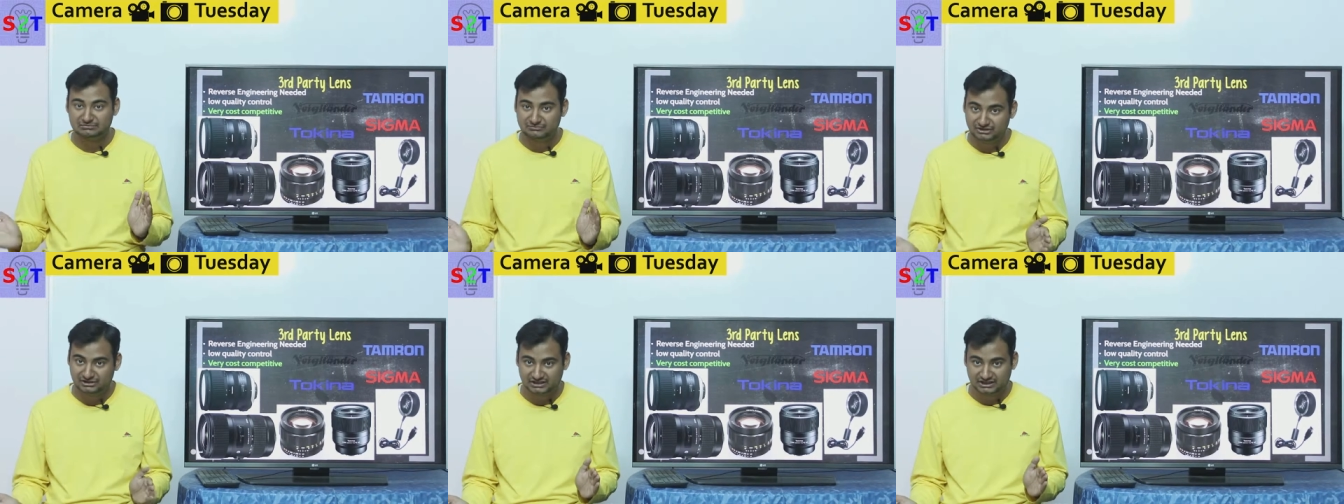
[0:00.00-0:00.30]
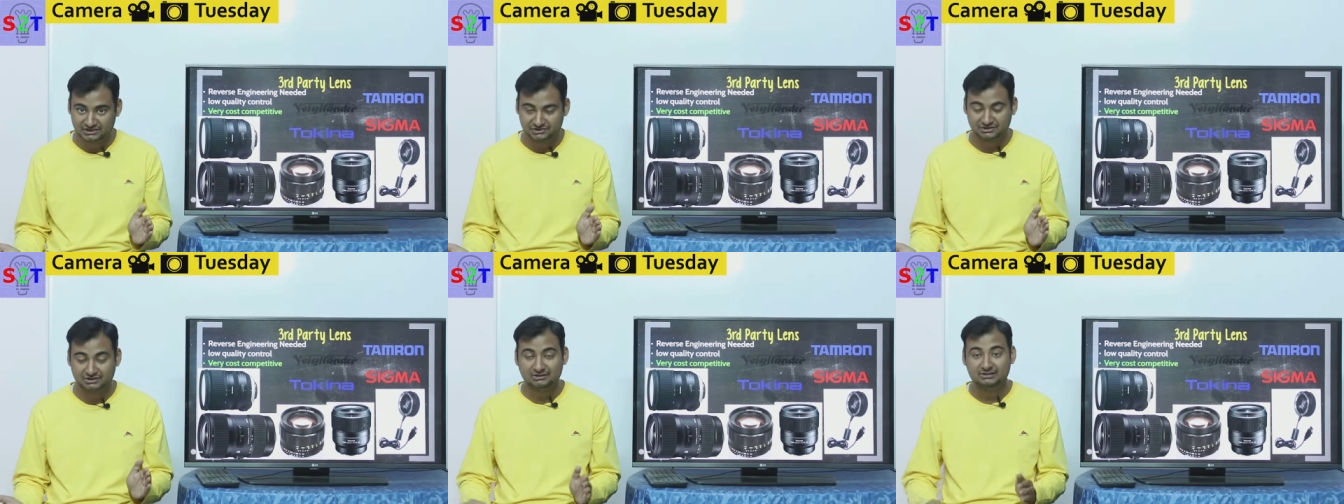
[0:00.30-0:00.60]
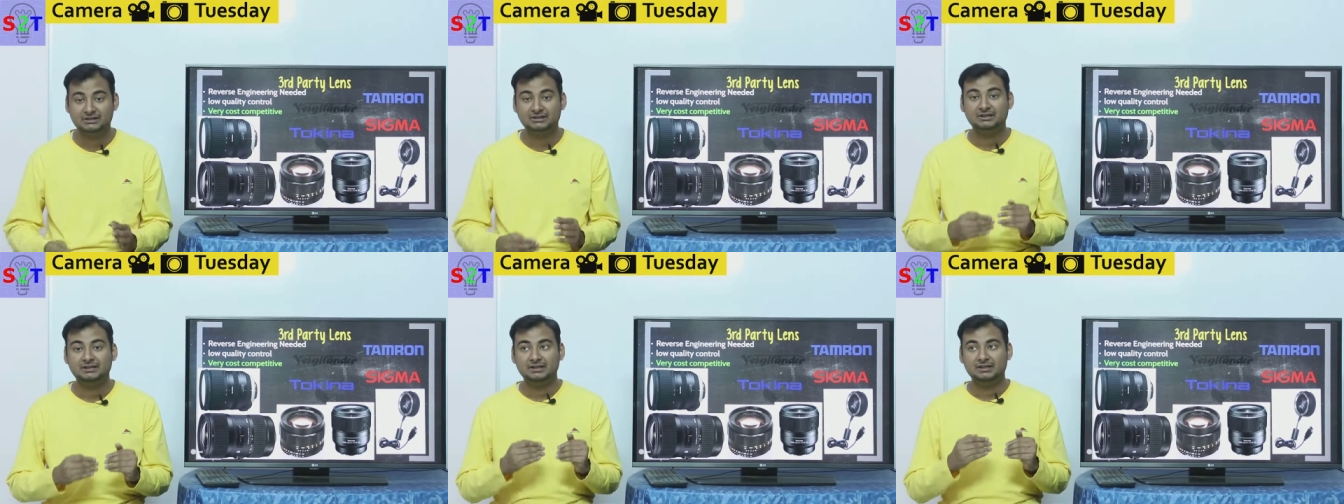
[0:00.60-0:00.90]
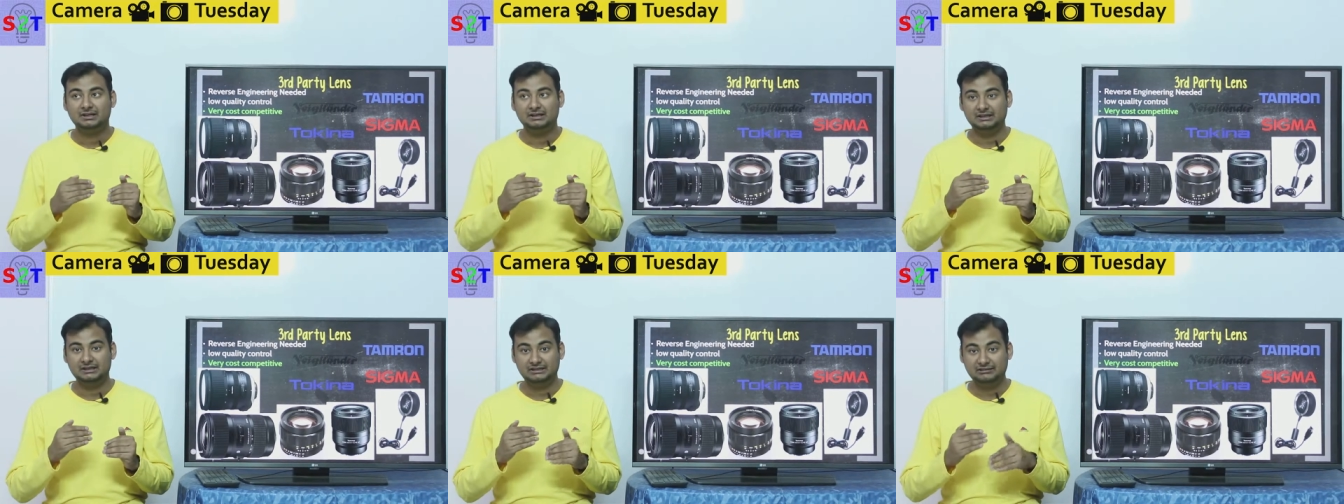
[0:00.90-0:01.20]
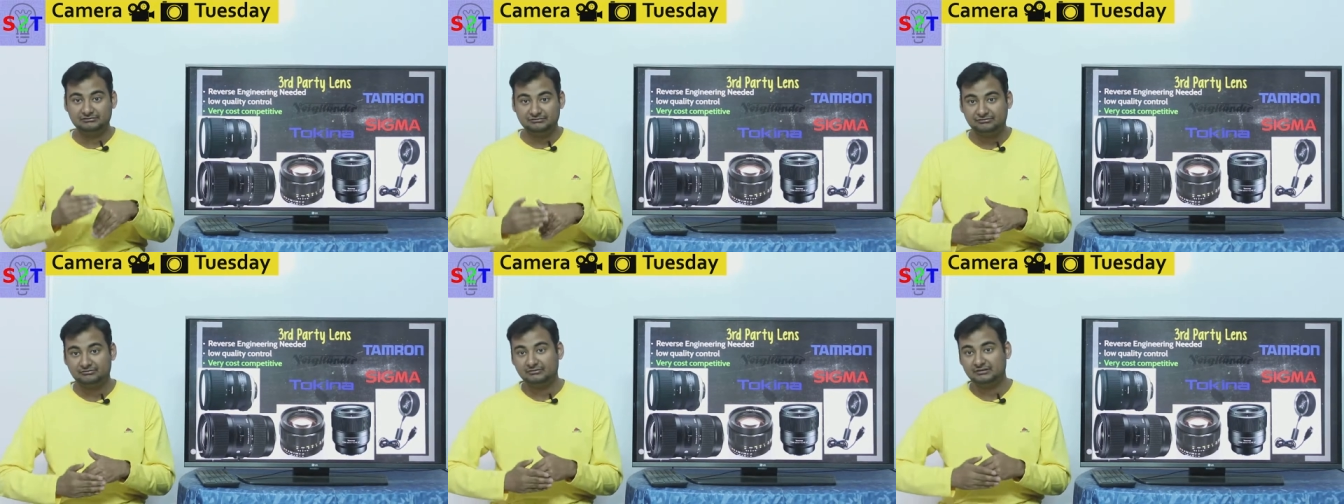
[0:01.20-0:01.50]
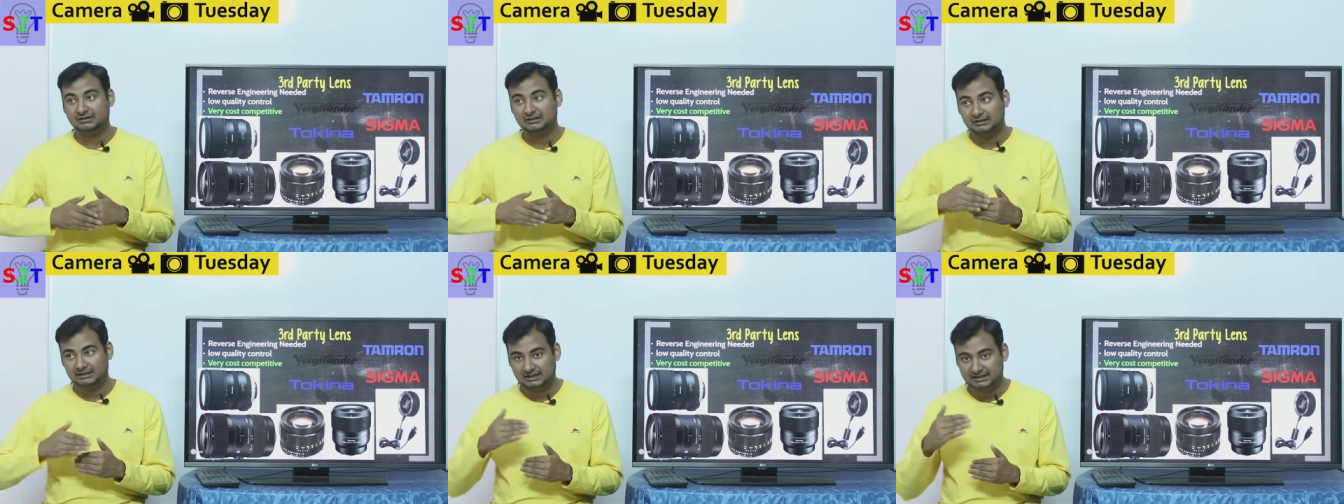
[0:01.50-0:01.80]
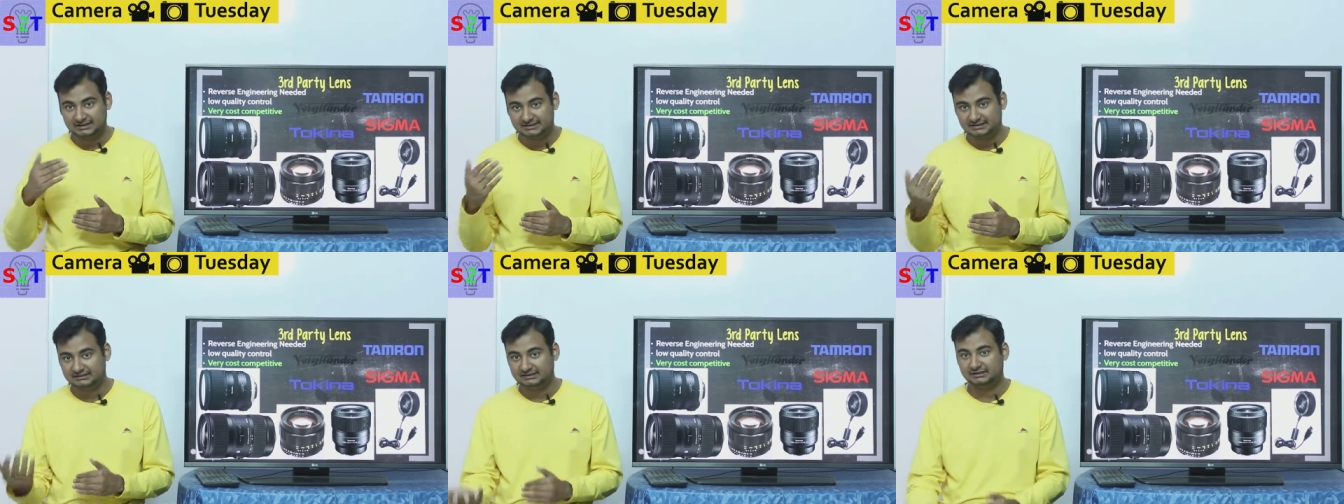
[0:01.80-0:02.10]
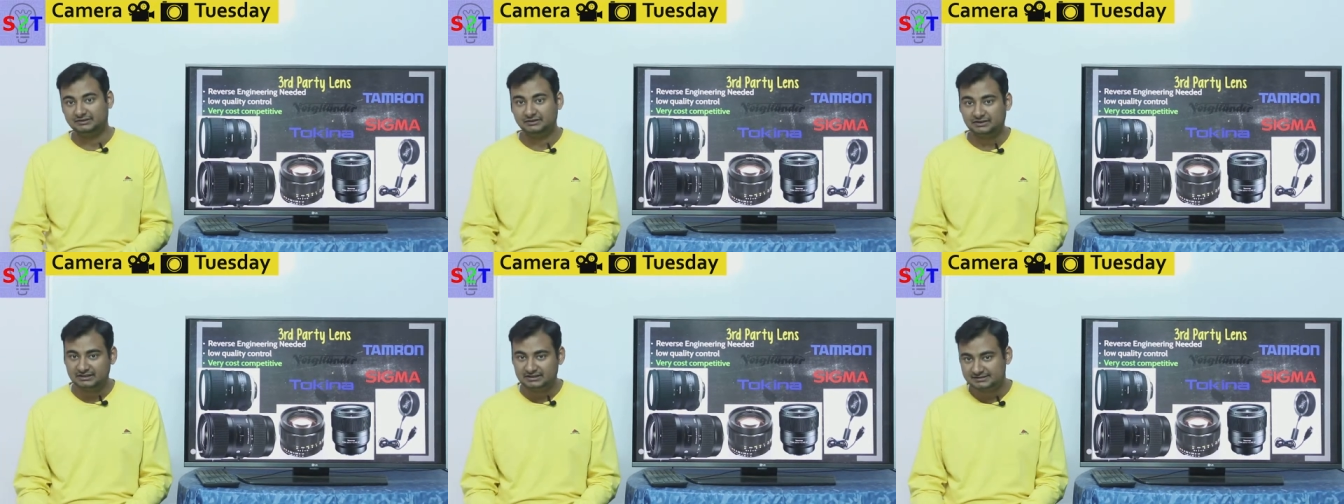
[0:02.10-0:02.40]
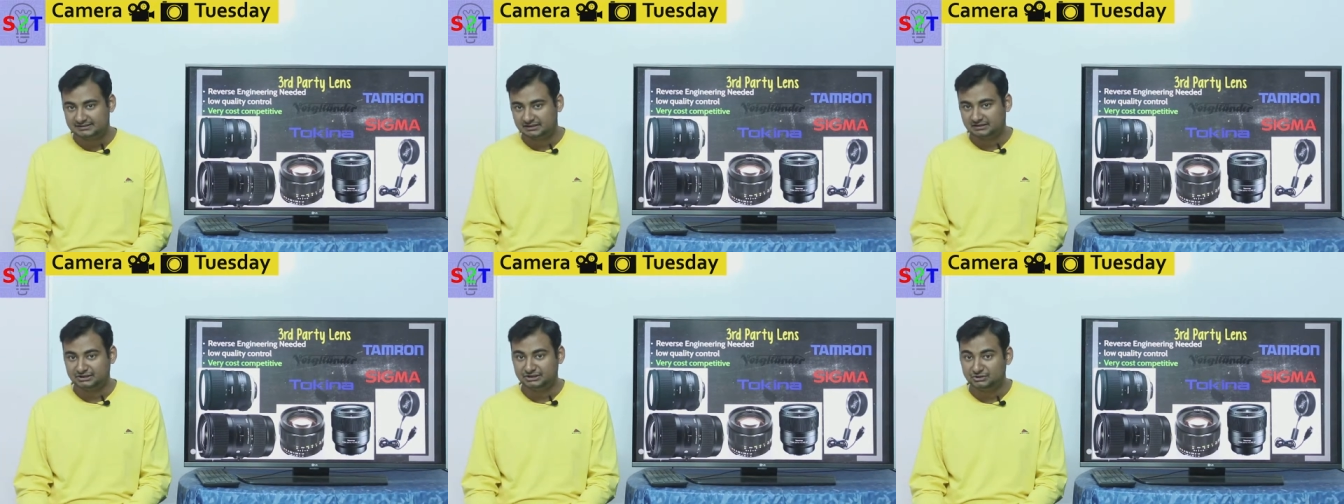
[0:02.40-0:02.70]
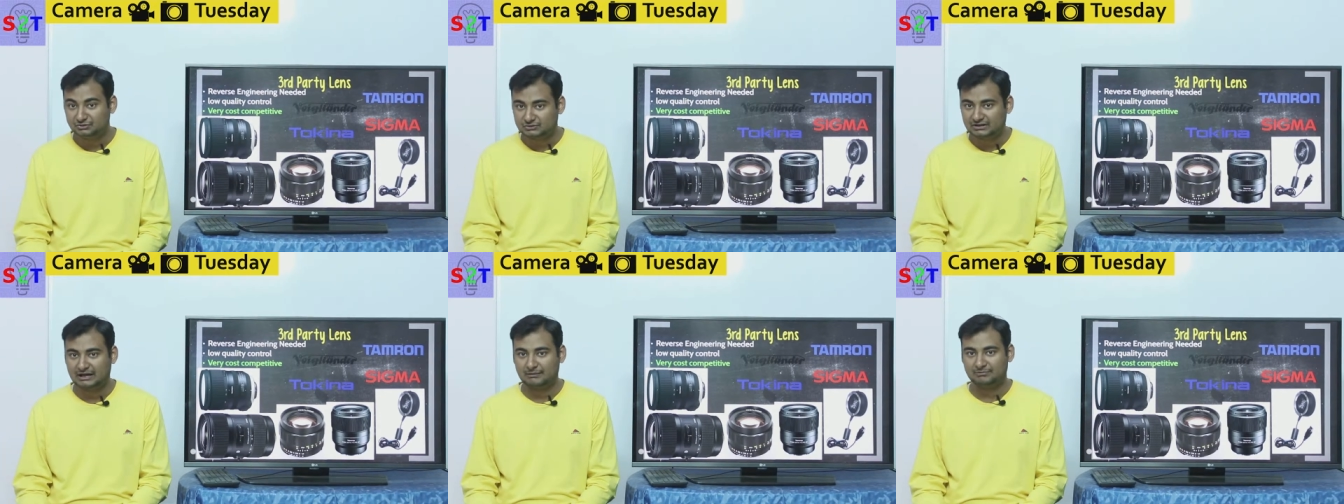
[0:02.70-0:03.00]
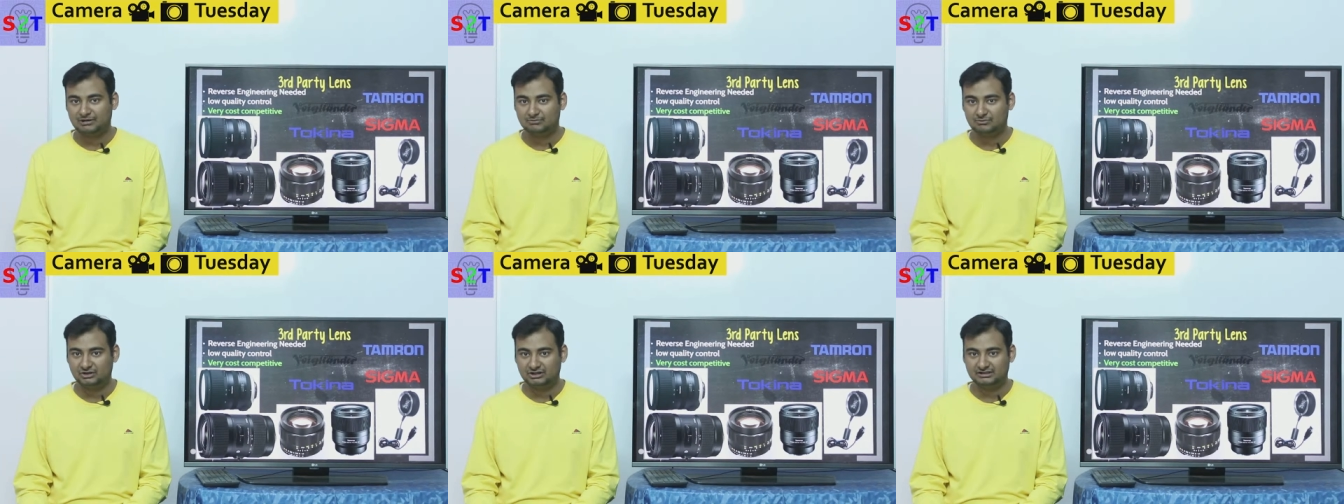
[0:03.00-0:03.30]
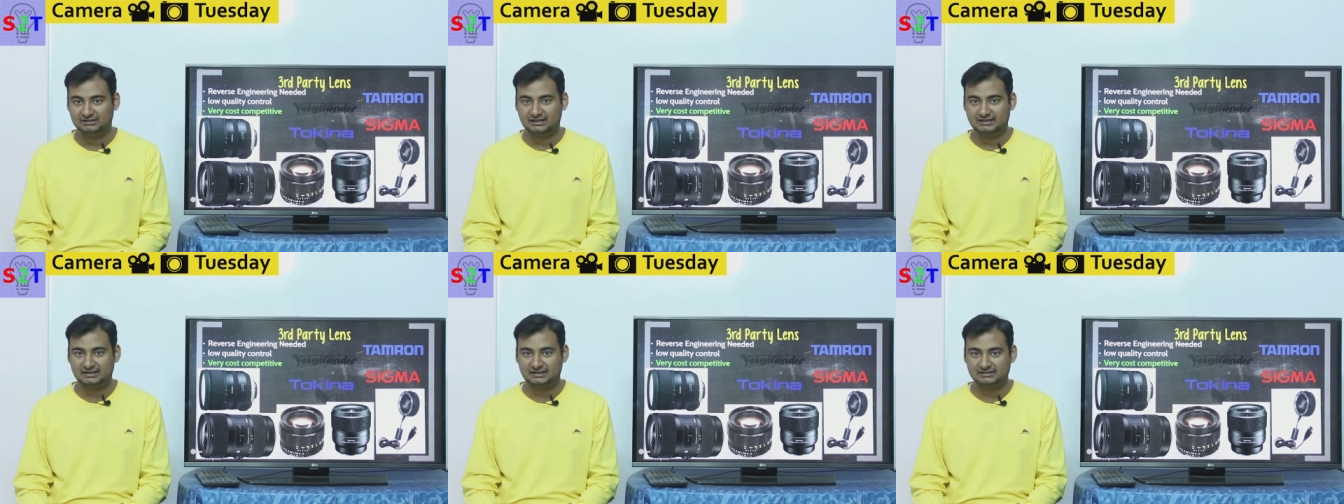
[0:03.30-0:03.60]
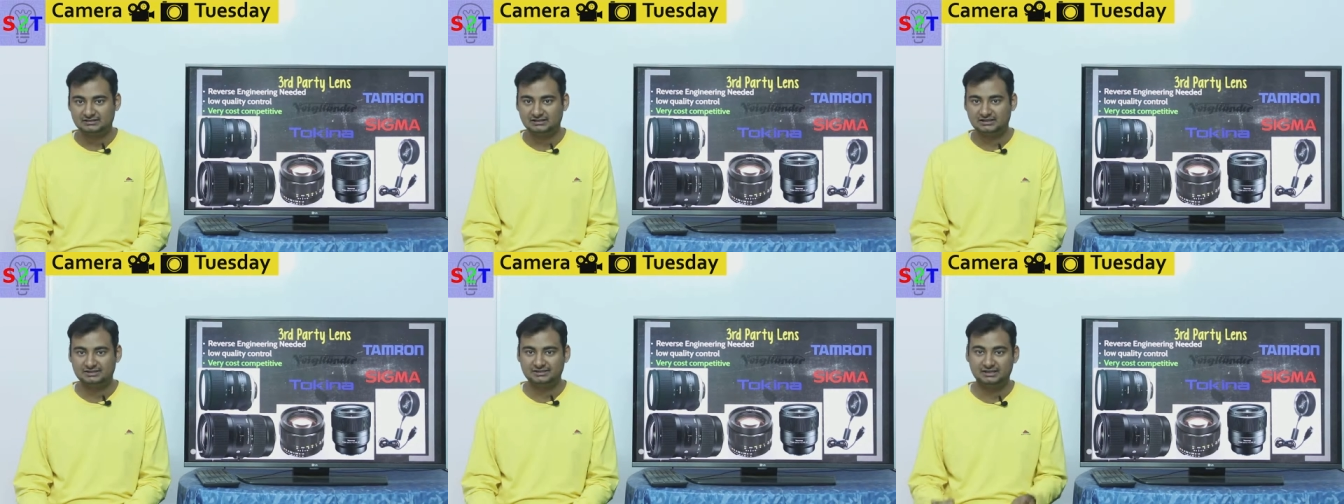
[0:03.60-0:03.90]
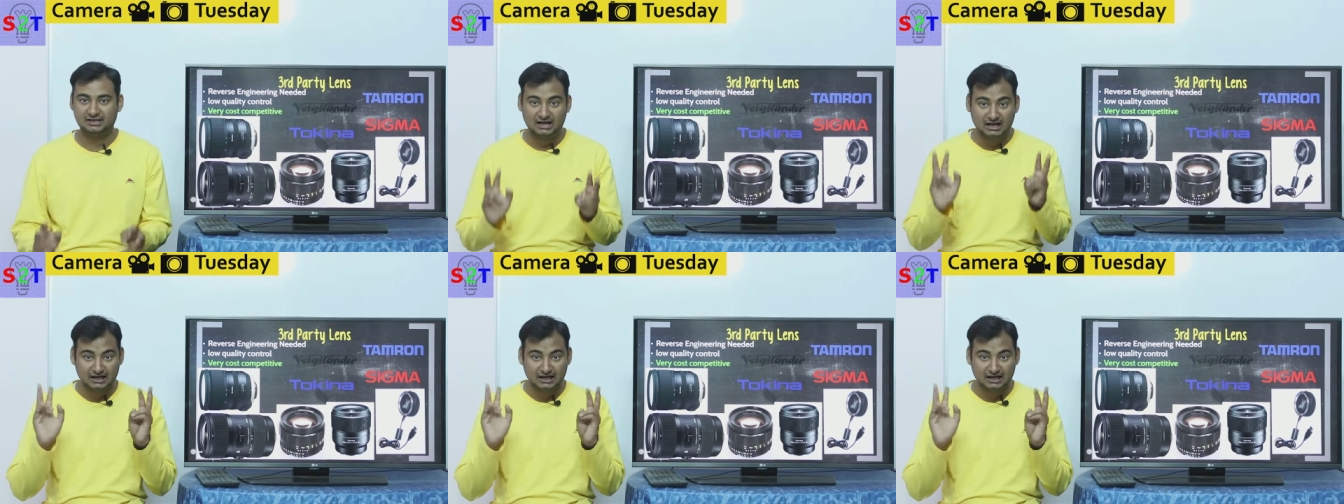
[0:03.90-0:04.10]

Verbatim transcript: communication if let's say they released a new camera body that has let's say